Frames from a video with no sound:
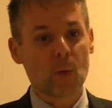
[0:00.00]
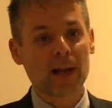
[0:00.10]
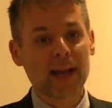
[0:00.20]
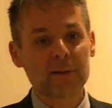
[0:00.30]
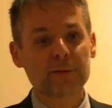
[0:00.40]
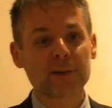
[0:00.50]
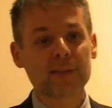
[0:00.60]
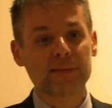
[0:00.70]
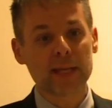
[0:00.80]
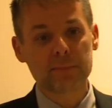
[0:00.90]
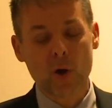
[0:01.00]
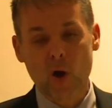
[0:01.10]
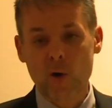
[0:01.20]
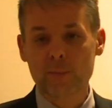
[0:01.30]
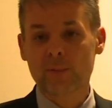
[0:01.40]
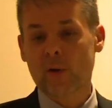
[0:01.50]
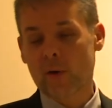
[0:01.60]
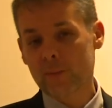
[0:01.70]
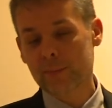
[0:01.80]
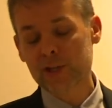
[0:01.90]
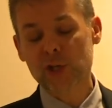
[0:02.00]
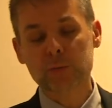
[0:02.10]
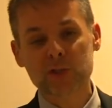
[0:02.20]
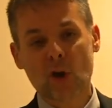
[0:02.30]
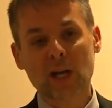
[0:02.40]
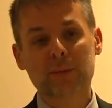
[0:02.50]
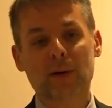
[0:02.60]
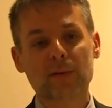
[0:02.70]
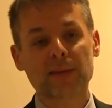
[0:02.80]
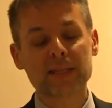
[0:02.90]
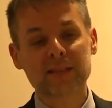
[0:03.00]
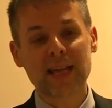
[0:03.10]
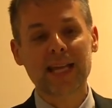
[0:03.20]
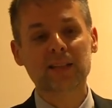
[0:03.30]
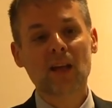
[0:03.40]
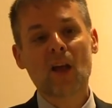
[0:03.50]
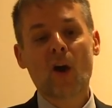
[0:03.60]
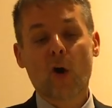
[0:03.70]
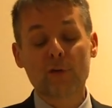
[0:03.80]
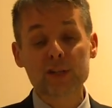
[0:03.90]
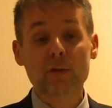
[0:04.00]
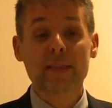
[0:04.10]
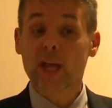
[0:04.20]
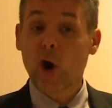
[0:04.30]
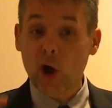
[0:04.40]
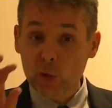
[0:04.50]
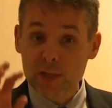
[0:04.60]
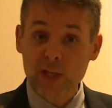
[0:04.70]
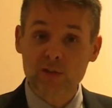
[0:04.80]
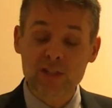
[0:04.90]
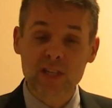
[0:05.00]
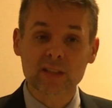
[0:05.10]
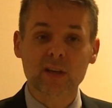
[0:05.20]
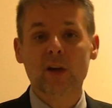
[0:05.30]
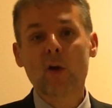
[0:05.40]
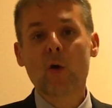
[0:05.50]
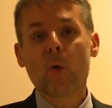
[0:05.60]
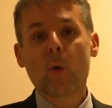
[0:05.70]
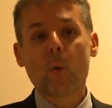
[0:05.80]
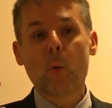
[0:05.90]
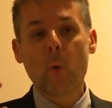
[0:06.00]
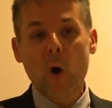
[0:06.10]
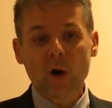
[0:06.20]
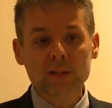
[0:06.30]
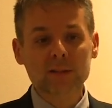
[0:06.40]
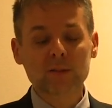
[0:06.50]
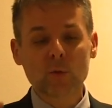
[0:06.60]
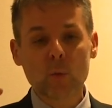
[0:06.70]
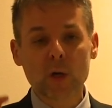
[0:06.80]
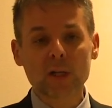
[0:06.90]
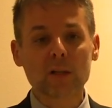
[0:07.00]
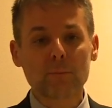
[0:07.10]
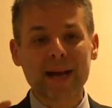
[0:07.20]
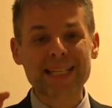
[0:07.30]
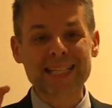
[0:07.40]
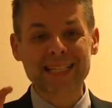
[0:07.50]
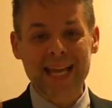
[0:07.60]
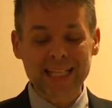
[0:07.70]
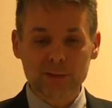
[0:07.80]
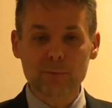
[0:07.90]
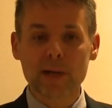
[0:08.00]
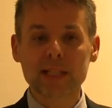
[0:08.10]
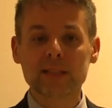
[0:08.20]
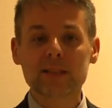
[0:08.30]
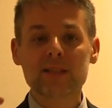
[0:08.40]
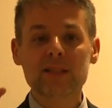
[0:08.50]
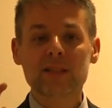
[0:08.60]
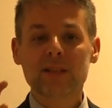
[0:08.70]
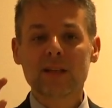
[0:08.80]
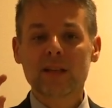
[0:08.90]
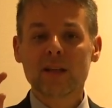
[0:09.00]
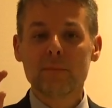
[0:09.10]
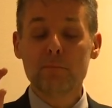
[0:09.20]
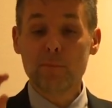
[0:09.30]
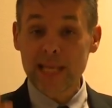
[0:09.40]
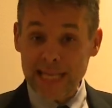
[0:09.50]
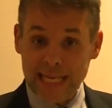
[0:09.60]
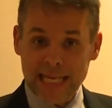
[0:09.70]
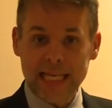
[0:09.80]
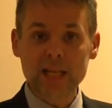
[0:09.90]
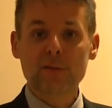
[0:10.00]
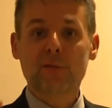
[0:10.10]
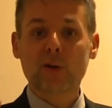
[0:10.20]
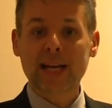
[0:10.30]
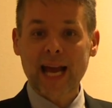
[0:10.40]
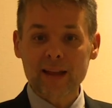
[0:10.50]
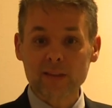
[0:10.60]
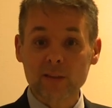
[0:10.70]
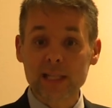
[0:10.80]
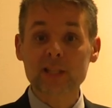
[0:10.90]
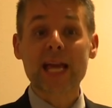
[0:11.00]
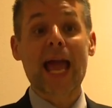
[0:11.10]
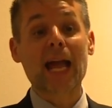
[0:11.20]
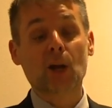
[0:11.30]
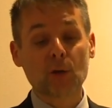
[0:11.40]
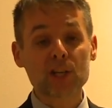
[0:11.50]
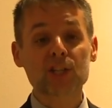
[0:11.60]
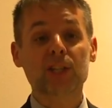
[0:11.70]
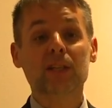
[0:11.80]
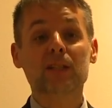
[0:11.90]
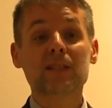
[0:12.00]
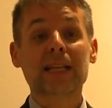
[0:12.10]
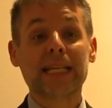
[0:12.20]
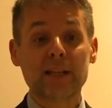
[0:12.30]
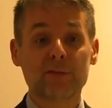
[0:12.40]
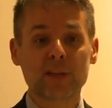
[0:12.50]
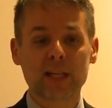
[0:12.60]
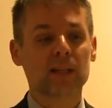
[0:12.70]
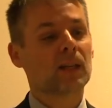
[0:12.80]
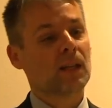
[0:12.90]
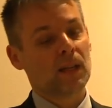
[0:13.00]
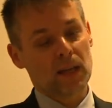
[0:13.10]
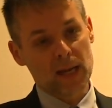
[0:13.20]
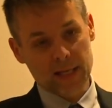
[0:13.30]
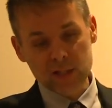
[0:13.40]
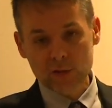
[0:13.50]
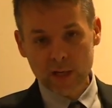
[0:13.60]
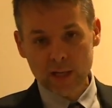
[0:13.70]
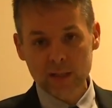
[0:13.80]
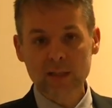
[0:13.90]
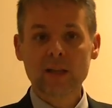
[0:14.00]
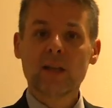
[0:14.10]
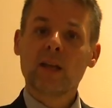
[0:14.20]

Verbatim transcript: Whenever the Pope or bishops talk about the state of Israel, they always consider what will my statements mean for Catholics and Christians living in Israel,